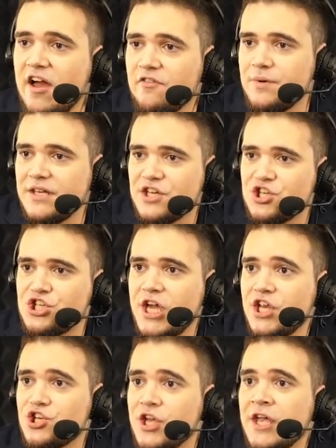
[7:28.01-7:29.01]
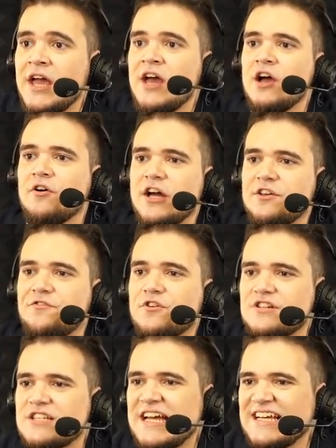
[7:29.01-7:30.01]
been exchanging at first
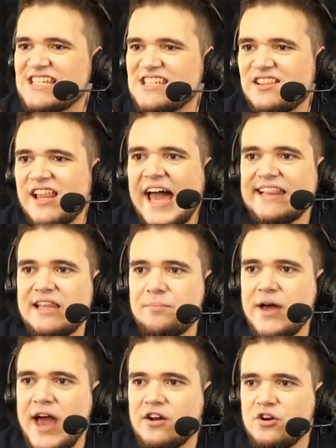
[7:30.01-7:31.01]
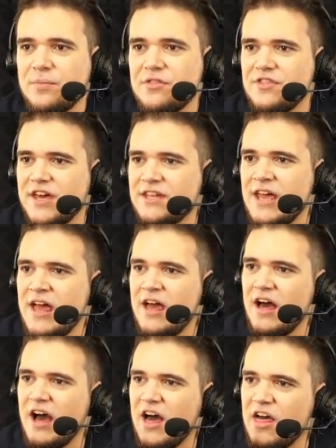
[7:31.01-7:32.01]
slightly better, but that
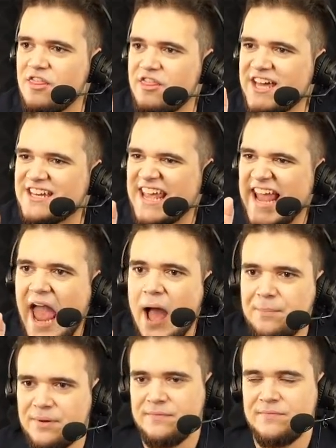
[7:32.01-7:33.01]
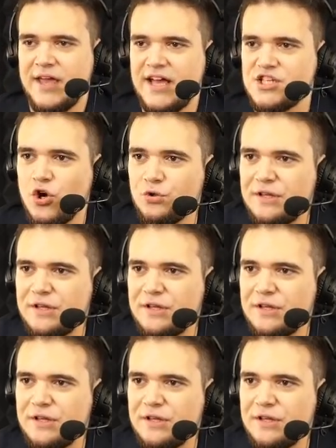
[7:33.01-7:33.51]
uh, that gap has only